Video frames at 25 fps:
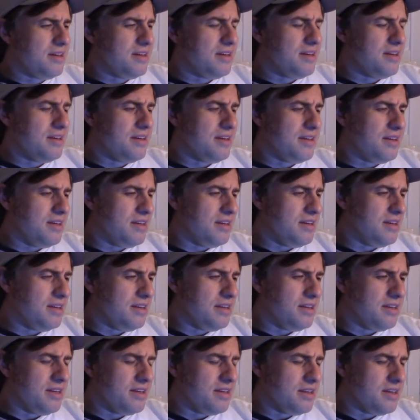You,
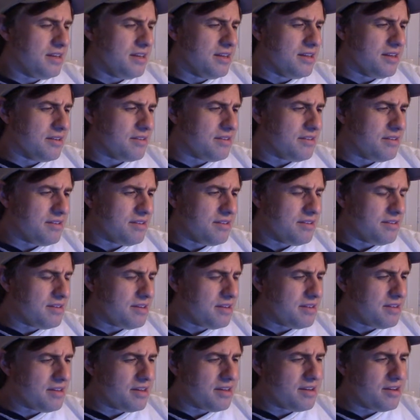you know,
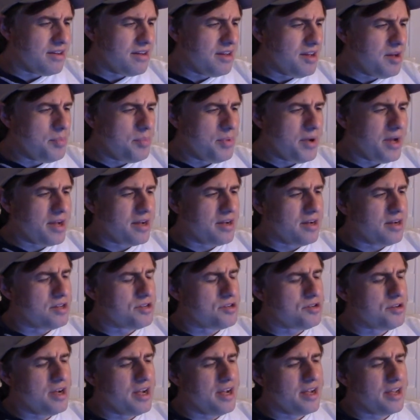they, they, could get back on
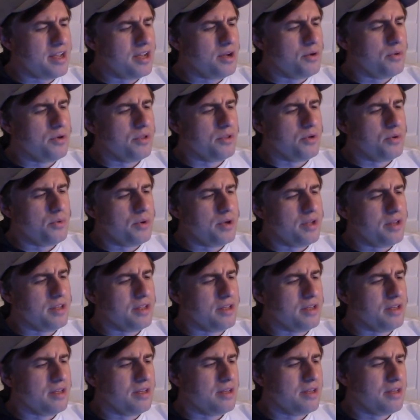track here with a win
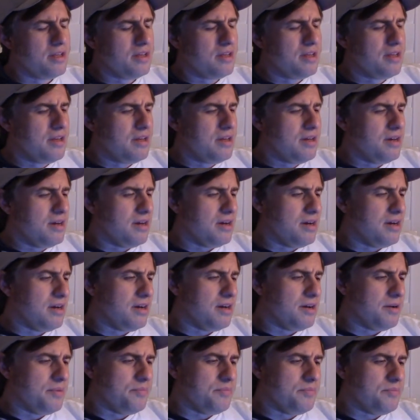here.
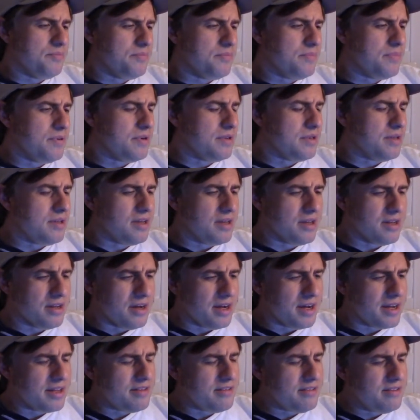Um, but you
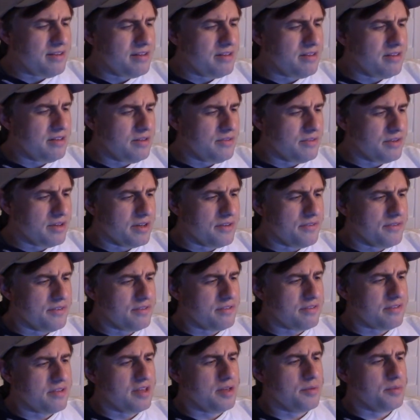know, I could see Cleveland giving
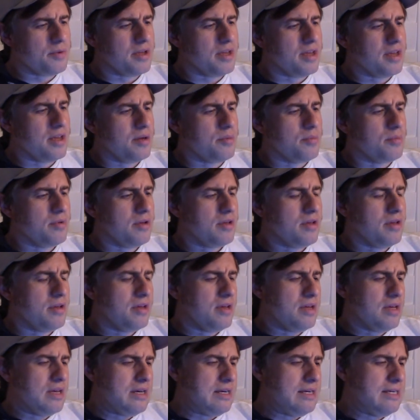this team a game.
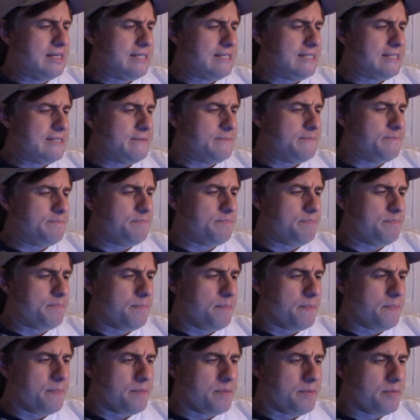Um,
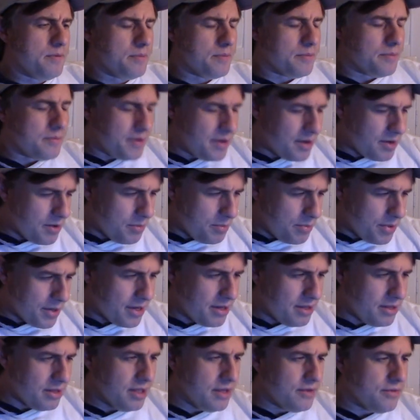I'm not going to pick
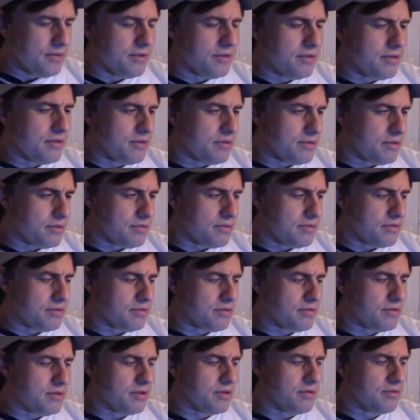Cleveland, so
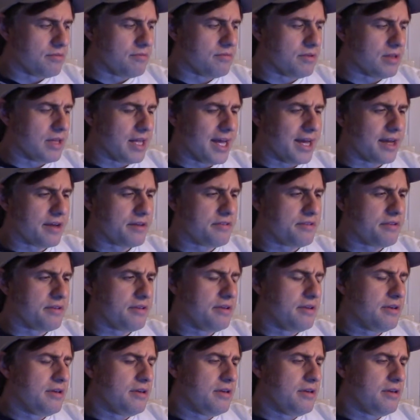just you know, relax.